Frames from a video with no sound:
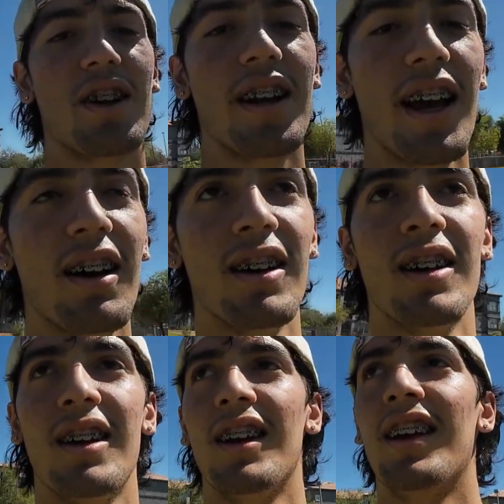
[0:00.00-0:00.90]
right now,
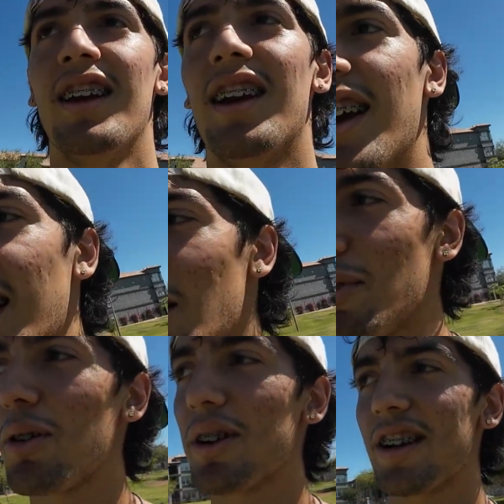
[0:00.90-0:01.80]
and I'm
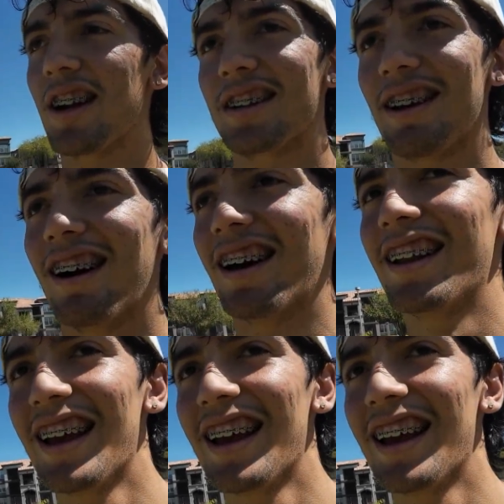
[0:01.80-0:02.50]
nowhere near done.